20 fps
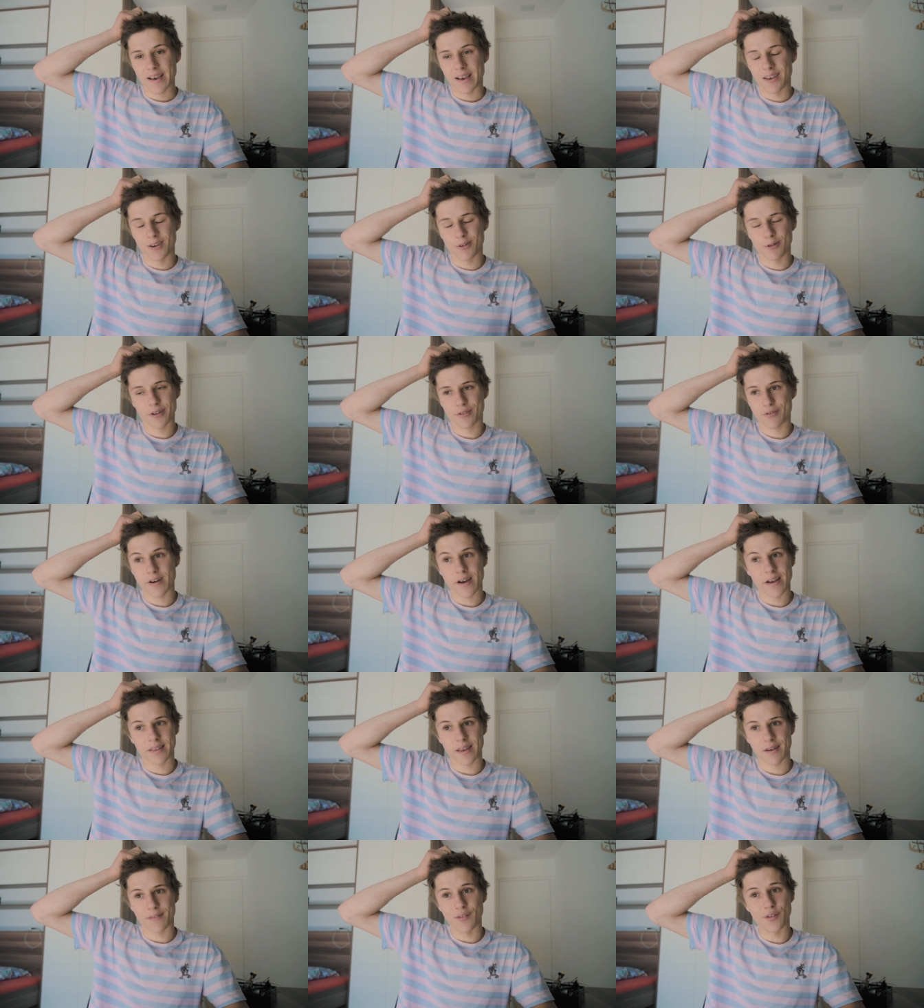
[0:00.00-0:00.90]
and we
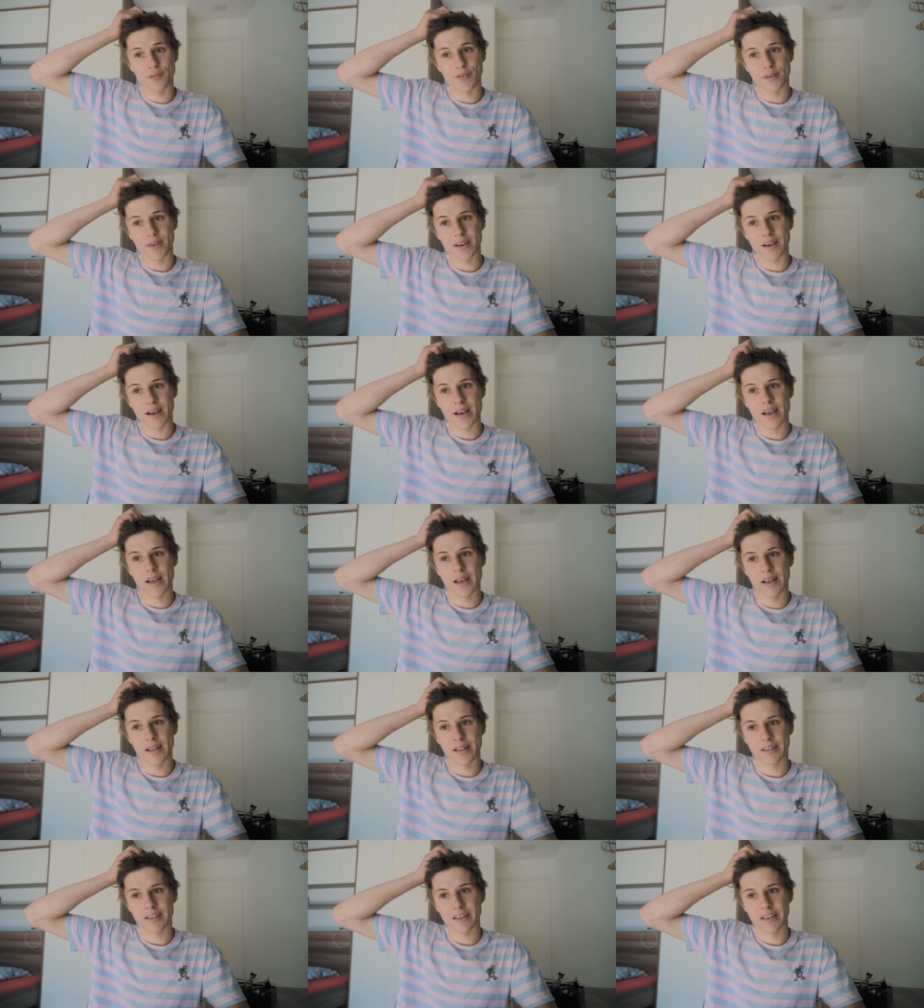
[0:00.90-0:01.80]
tried everything
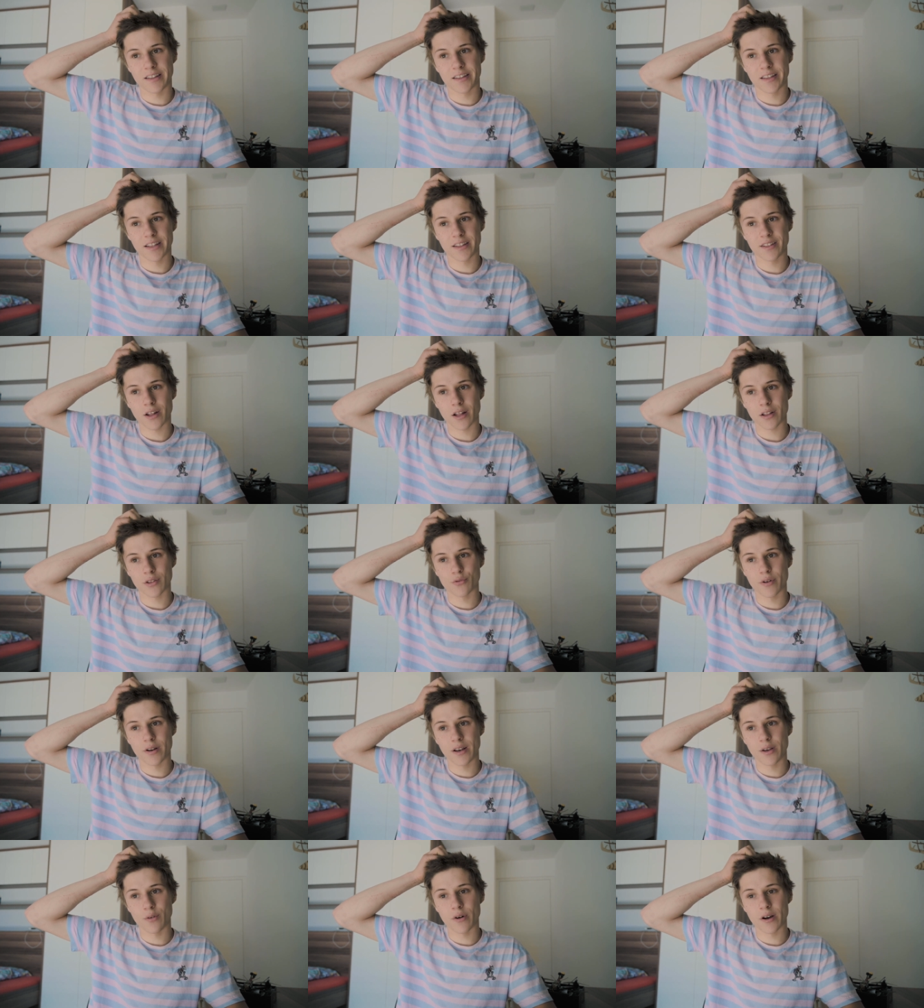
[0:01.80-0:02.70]
and it did not
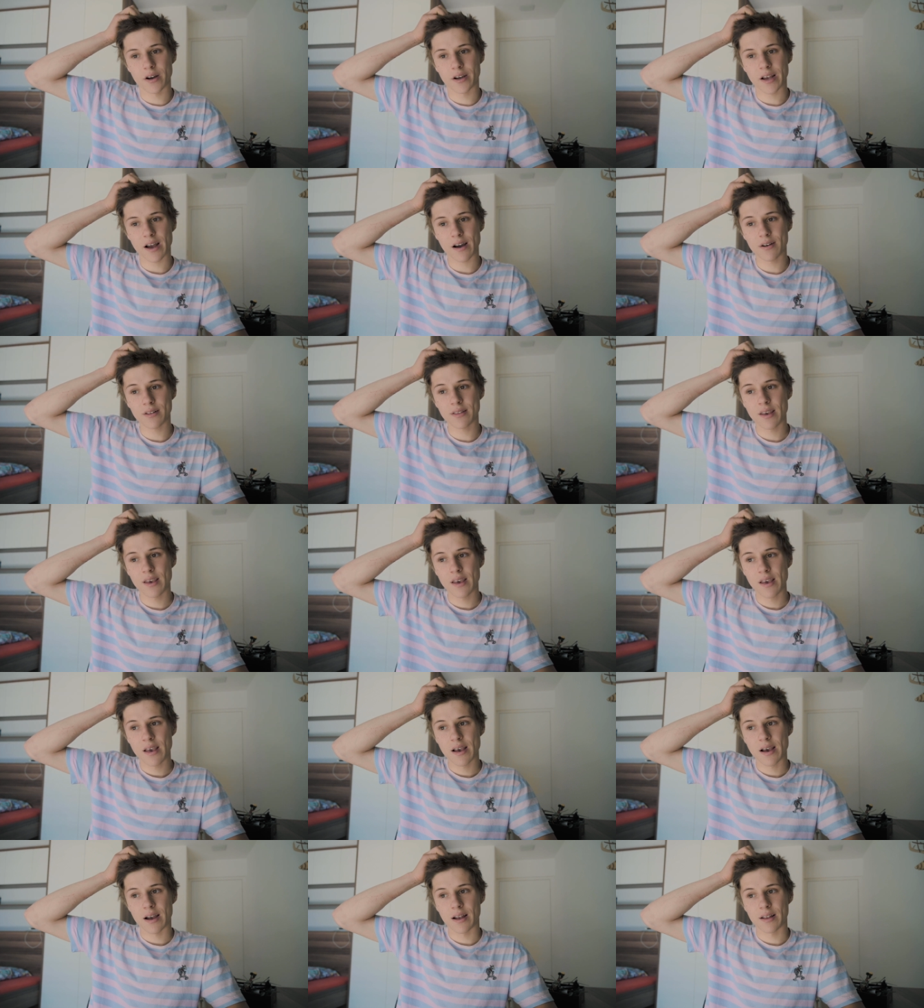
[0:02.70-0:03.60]
really work out
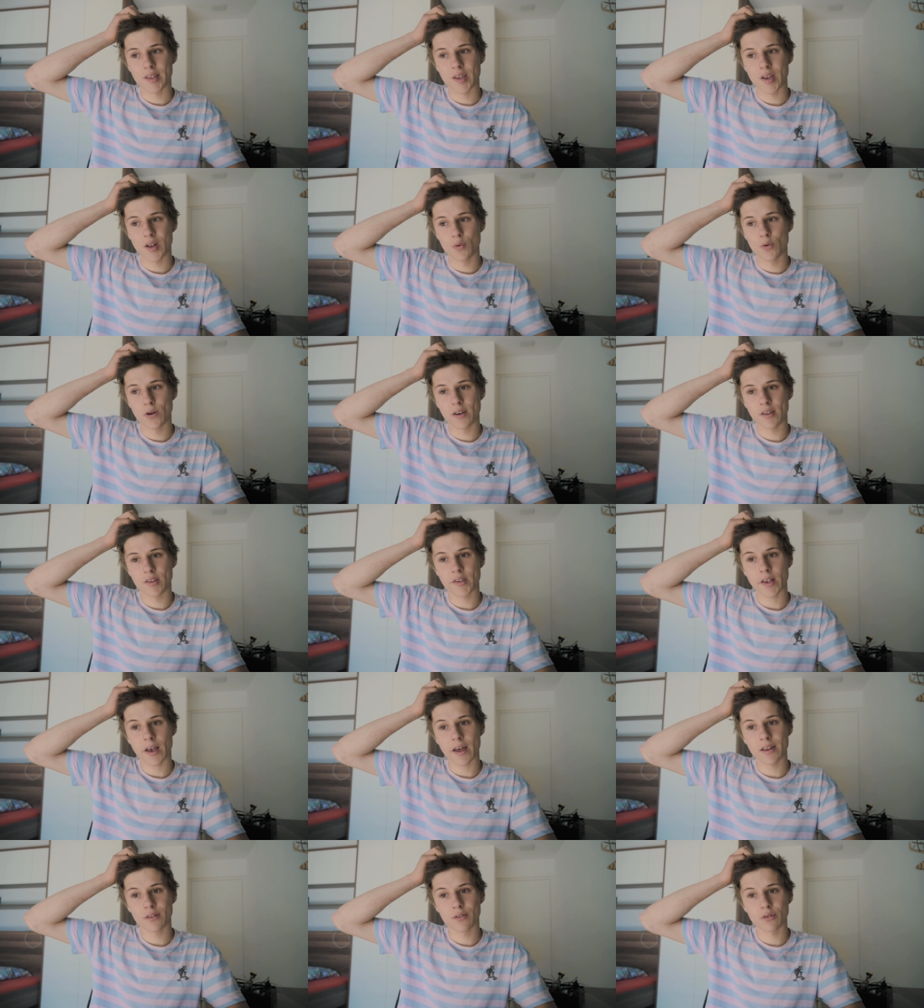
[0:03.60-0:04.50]
until we
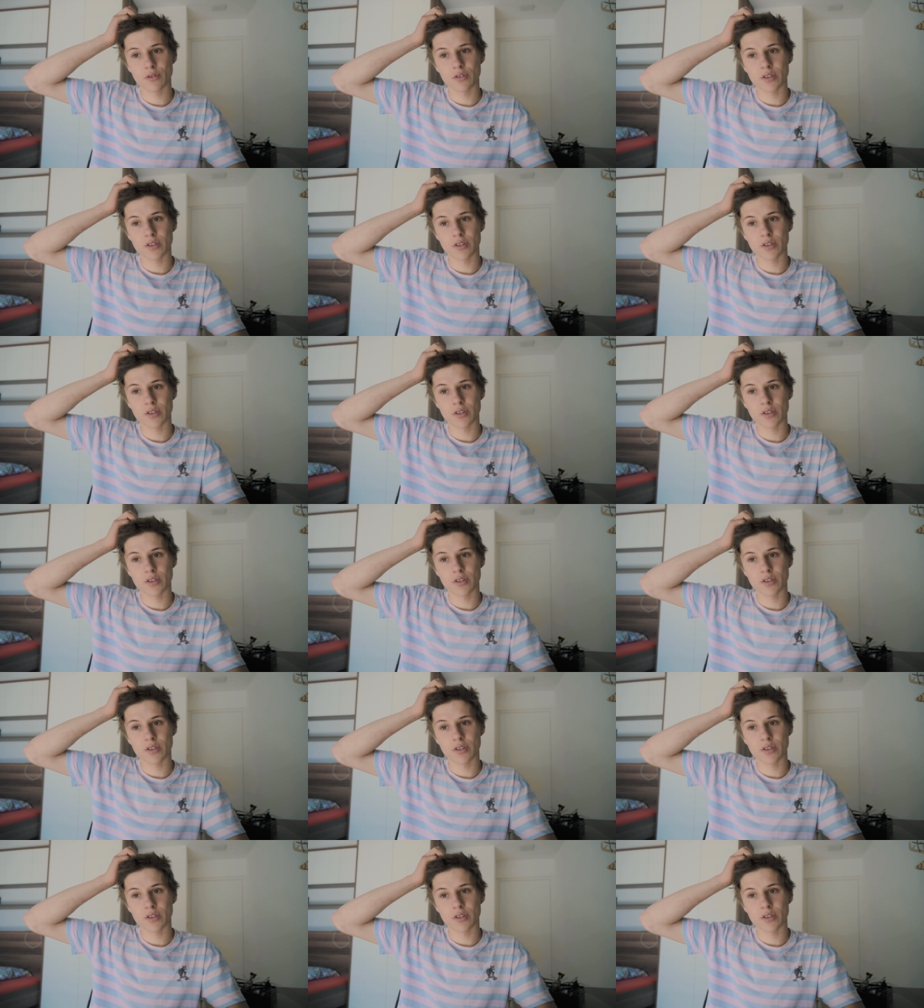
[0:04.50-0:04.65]
decided to